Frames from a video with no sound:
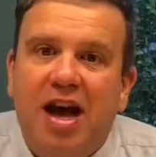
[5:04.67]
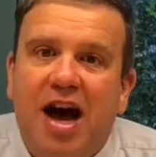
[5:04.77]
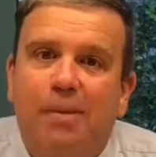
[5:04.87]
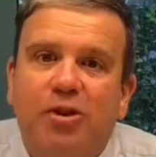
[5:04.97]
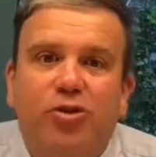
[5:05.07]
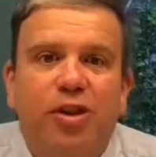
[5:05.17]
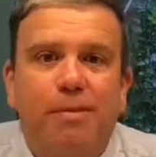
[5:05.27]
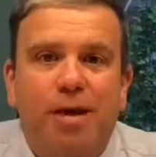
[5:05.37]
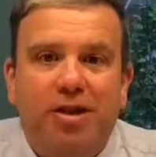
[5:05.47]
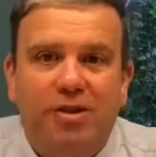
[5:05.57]
But during the
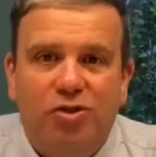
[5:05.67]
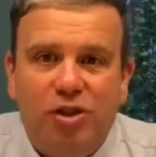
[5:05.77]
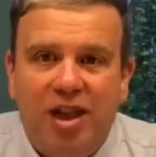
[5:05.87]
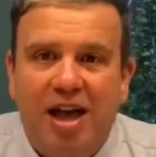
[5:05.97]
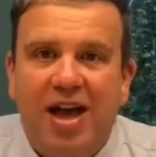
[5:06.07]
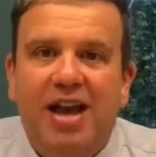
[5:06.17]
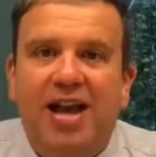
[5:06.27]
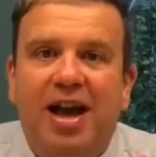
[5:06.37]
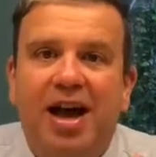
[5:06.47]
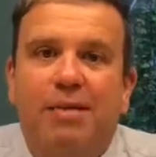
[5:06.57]
month of July,
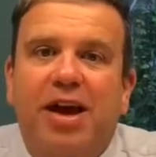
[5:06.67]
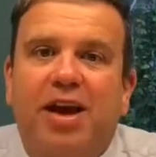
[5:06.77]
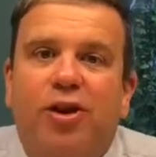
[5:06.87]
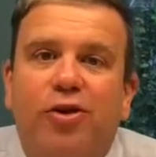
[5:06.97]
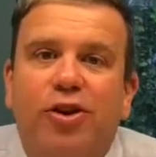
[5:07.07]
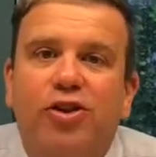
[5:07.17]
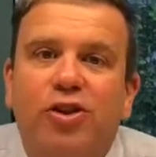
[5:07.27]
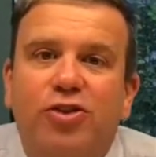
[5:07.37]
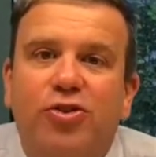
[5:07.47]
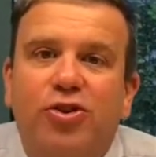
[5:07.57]
I encourage
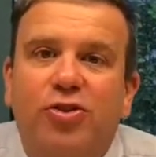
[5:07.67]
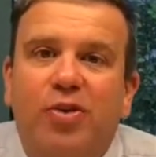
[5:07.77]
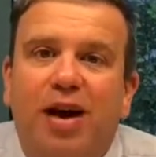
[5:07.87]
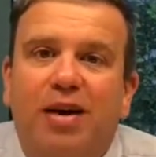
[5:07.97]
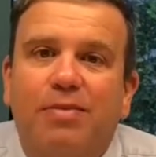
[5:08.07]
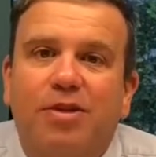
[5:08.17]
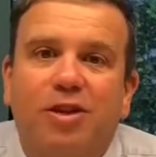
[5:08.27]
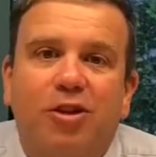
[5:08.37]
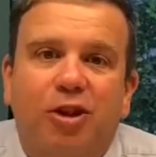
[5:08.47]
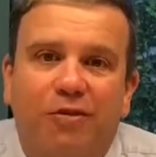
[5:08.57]
you to
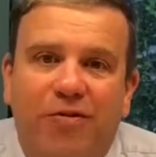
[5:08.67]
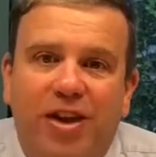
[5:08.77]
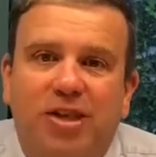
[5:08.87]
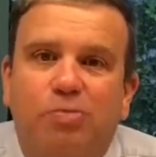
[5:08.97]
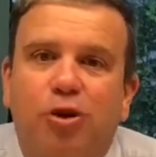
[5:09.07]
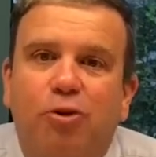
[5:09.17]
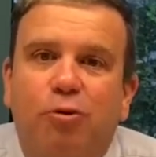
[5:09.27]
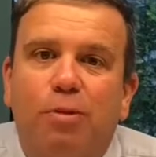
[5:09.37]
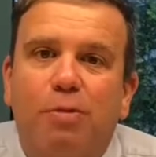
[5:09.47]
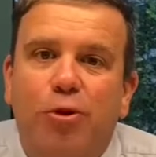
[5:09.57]
look at Facebook.
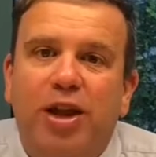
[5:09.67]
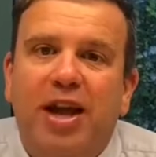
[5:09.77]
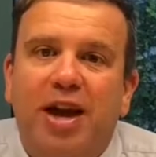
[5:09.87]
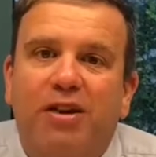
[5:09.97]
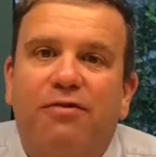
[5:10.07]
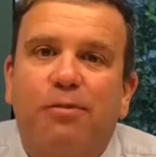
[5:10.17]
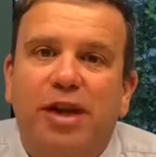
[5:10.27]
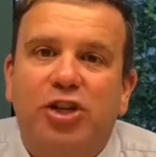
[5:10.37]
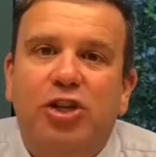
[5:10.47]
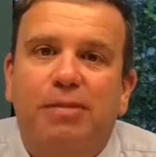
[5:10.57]
We'll be putting out
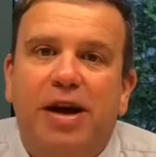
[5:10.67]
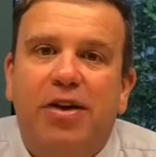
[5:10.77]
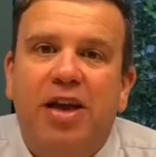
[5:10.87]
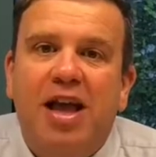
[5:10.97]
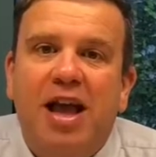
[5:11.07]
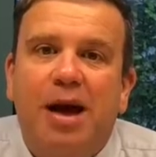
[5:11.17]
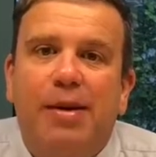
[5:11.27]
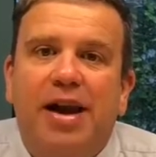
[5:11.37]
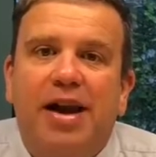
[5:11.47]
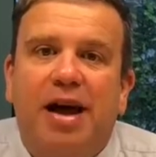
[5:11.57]
information about
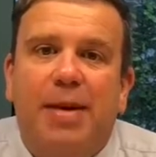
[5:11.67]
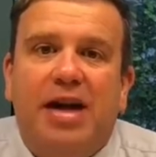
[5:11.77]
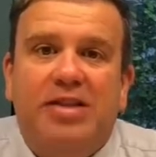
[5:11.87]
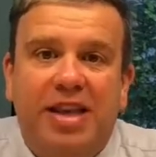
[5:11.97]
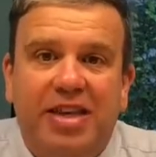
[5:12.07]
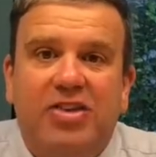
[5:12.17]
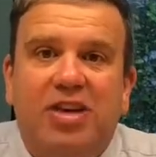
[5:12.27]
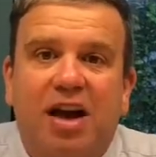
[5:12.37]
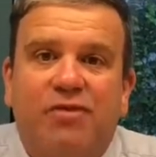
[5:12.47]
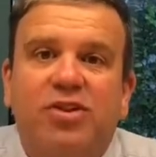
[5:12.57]
these
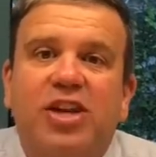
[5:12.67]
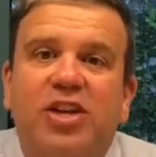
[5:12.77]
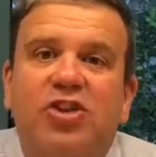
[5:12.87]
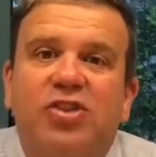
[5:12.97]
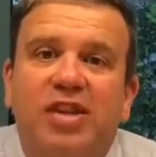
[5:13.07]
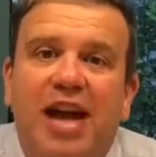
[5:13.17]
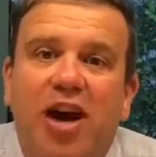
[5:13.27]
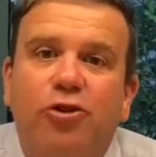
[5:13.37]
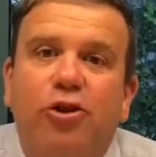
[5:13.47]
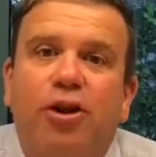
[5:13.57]
conversations and
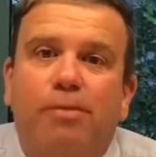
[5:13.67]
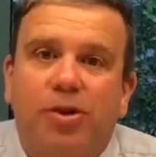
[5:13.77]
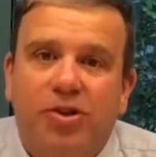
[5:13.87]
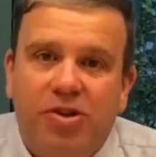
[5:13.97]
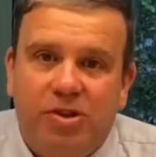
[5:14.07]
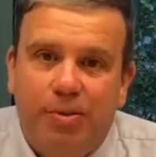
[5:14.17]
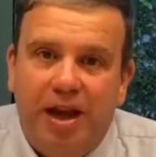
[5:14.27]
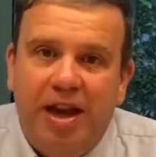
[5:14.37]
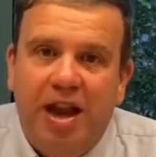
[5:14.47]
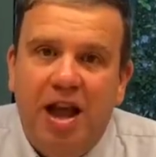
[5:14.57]
how you can
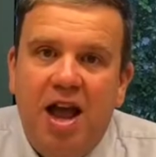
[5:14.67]
participate.